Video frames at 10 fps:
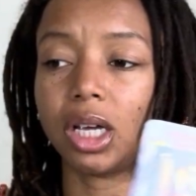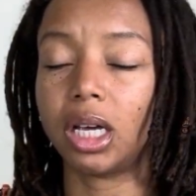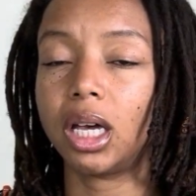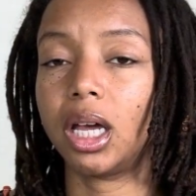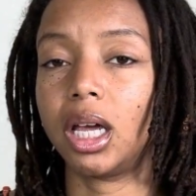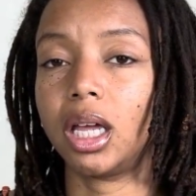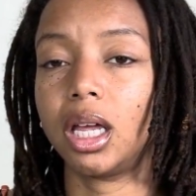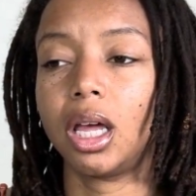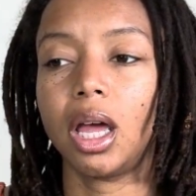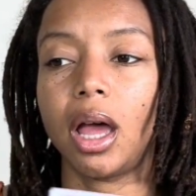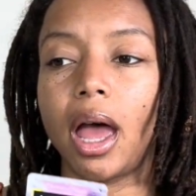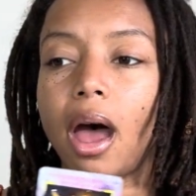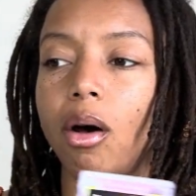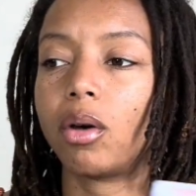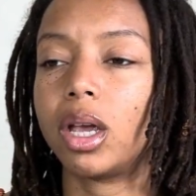and cut
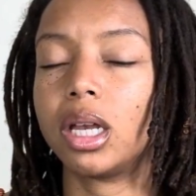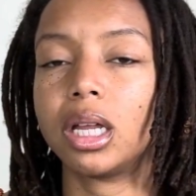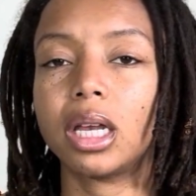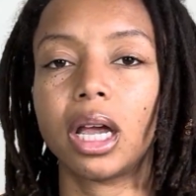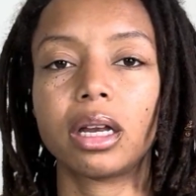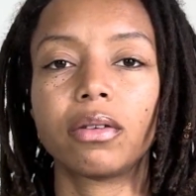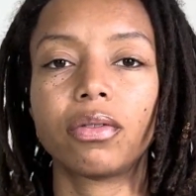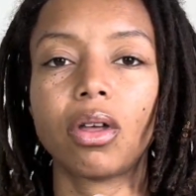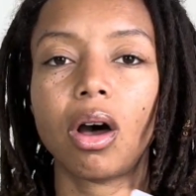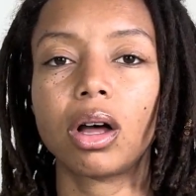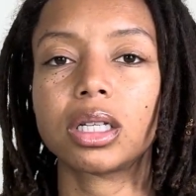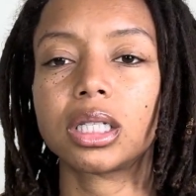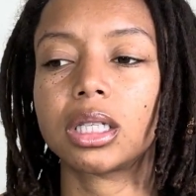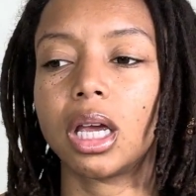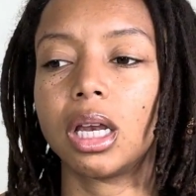out any negative
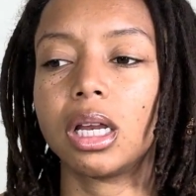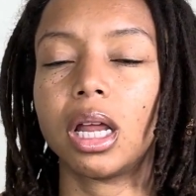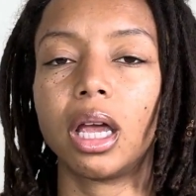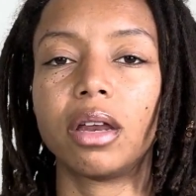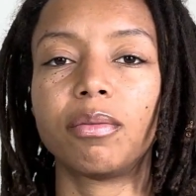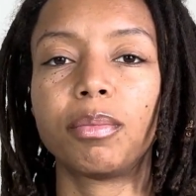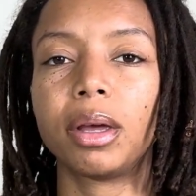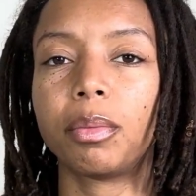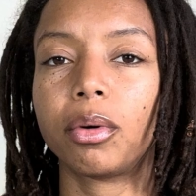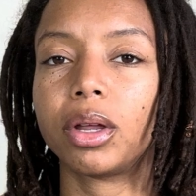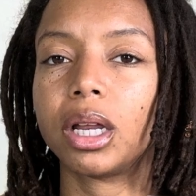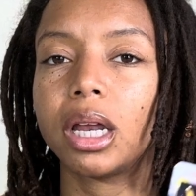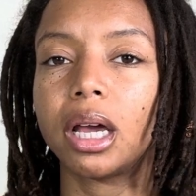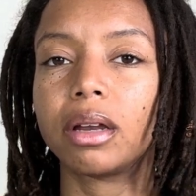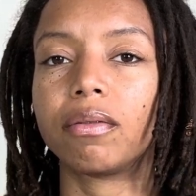thoughts, any negative people, any
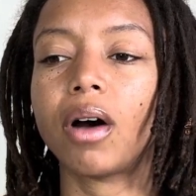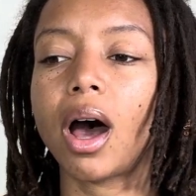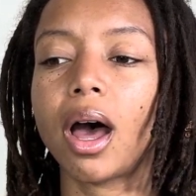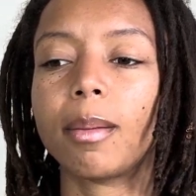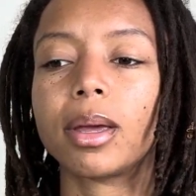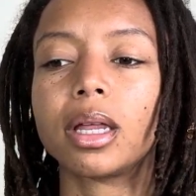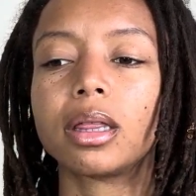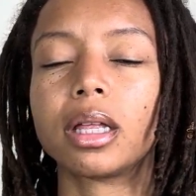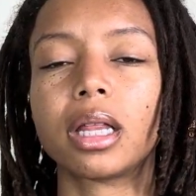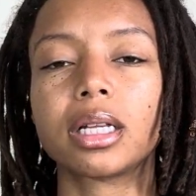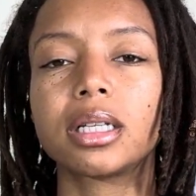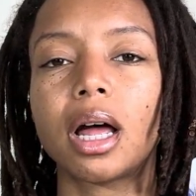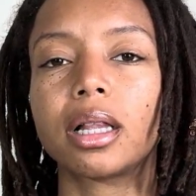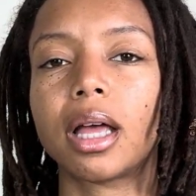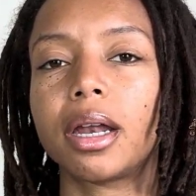negative vibe, anything that's not
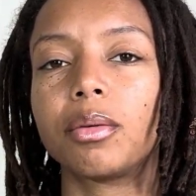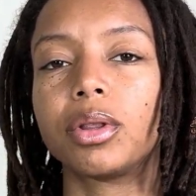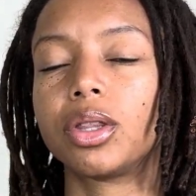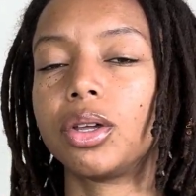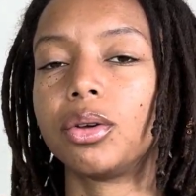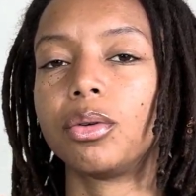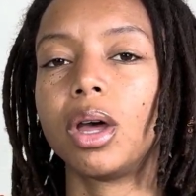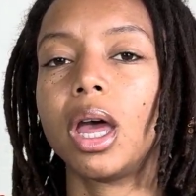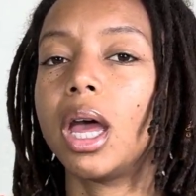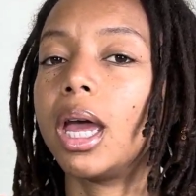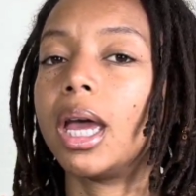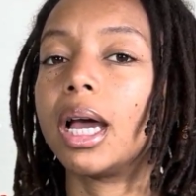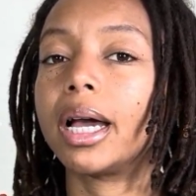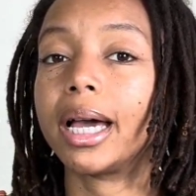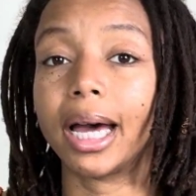aligning with you.
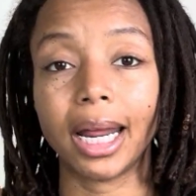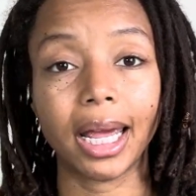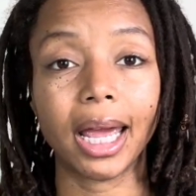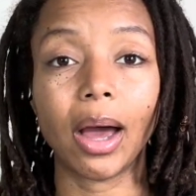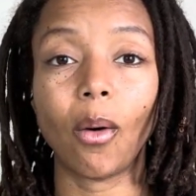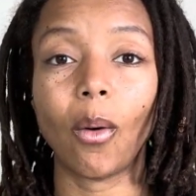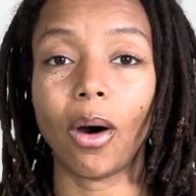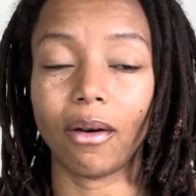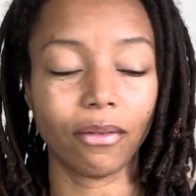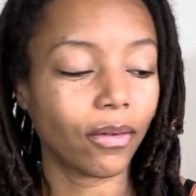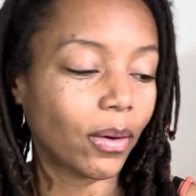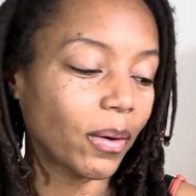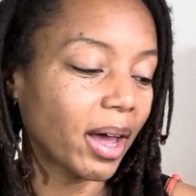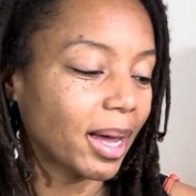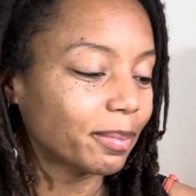Cut it off,
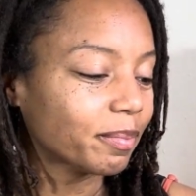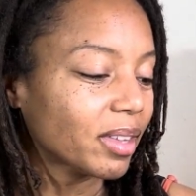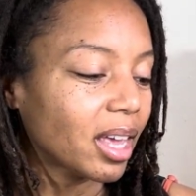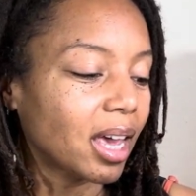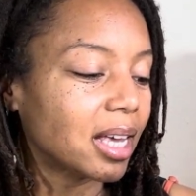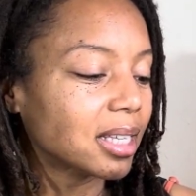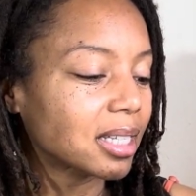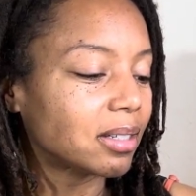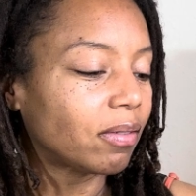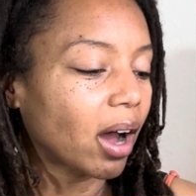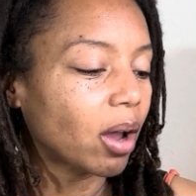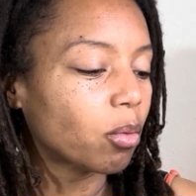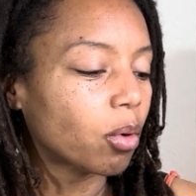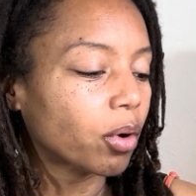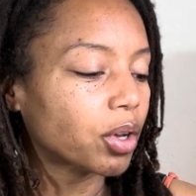okay? It says, Divine
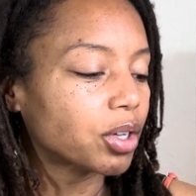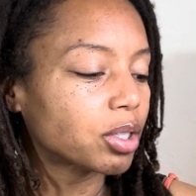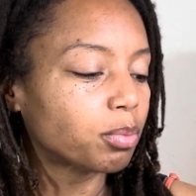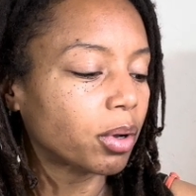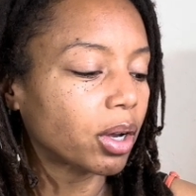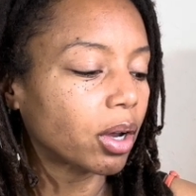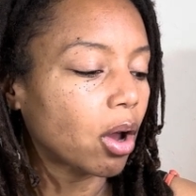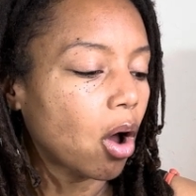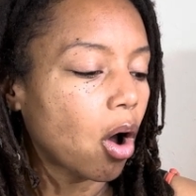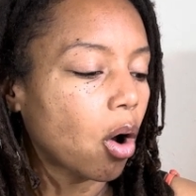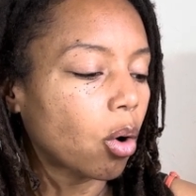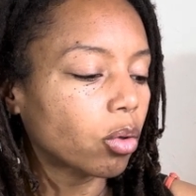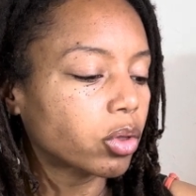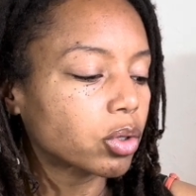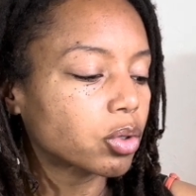Warrior Spirit, hold
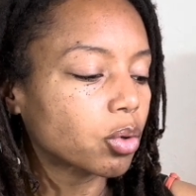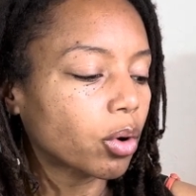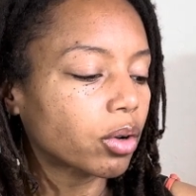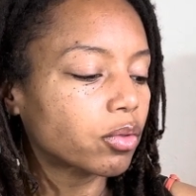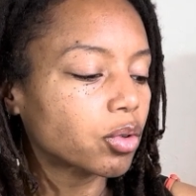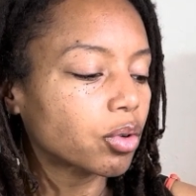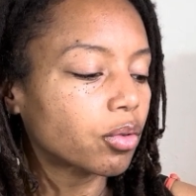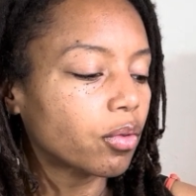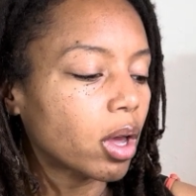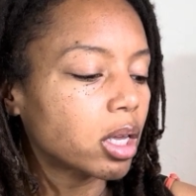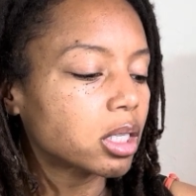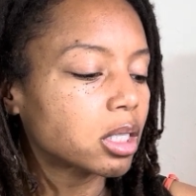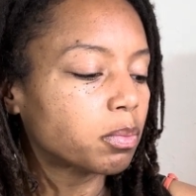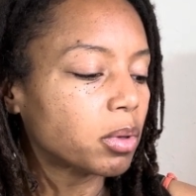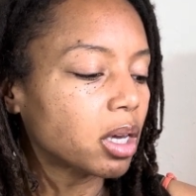the sword of truth.
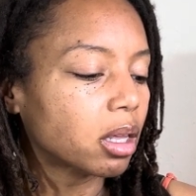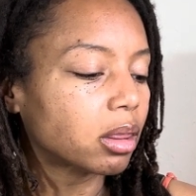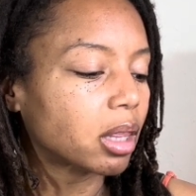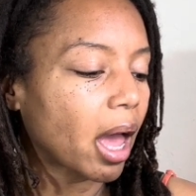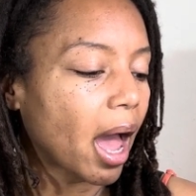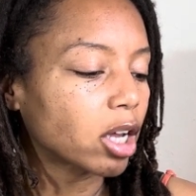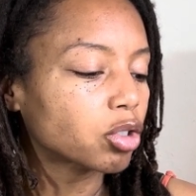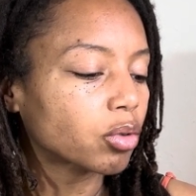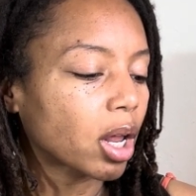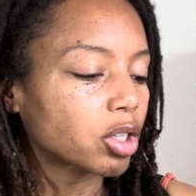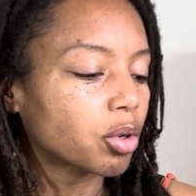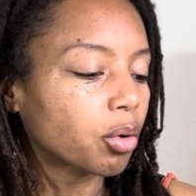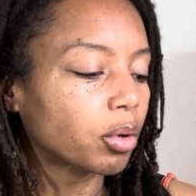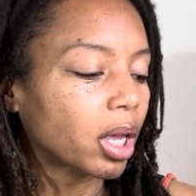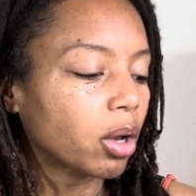Speak the
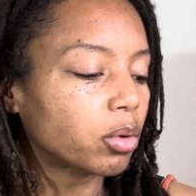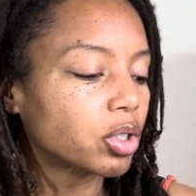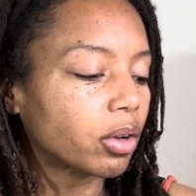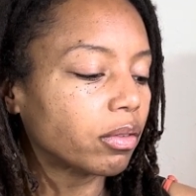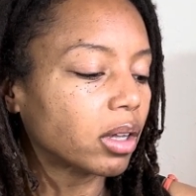astrological language of